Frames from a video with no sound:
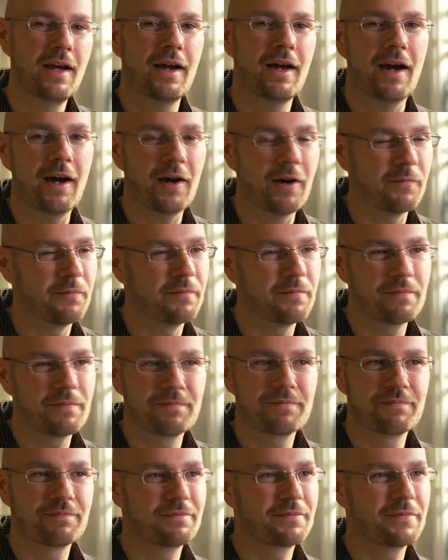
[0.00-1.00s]
Um,
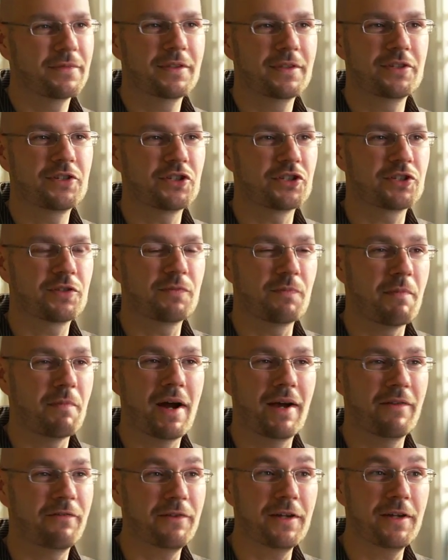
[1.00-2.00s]
just
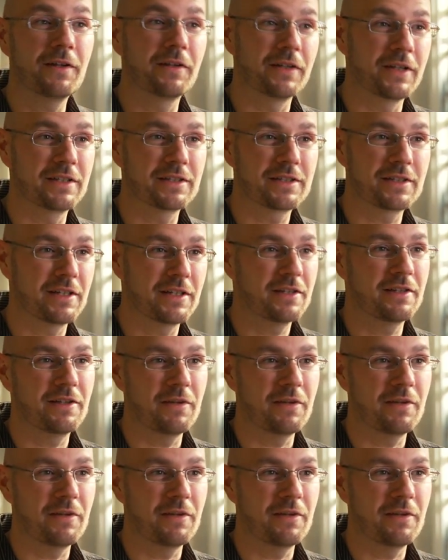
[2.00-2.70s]
my feelings, that,